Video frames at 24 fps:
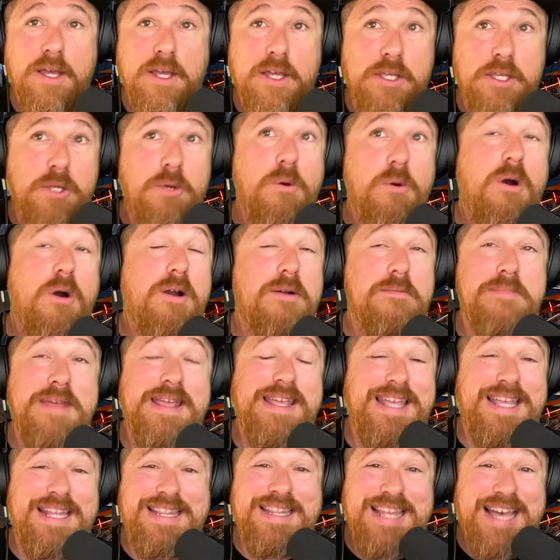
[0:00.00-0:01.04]
you are
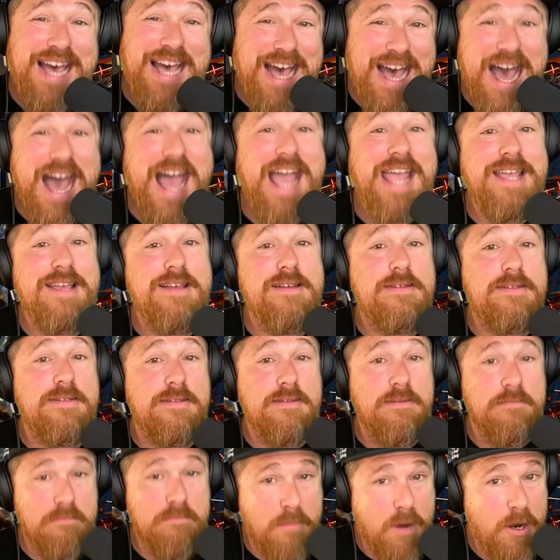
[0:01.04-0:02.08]
making the highest
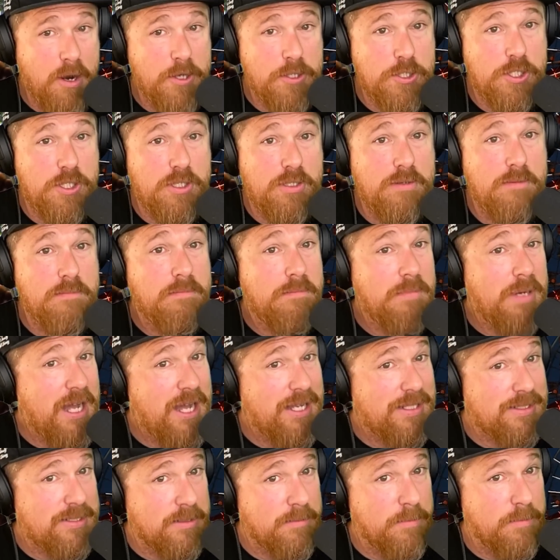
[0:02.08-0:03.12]
margin
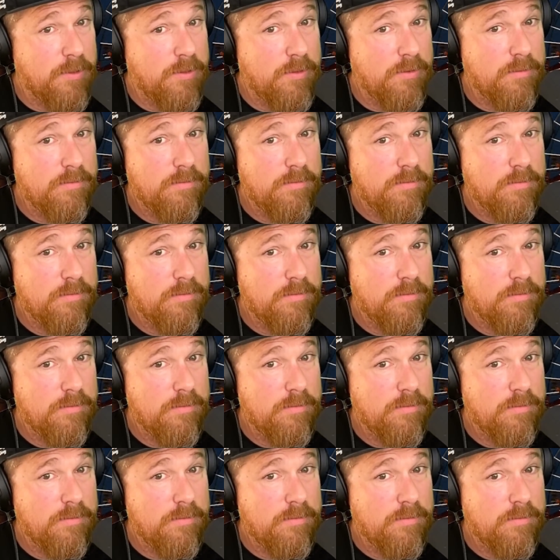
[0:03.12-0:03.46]
possible?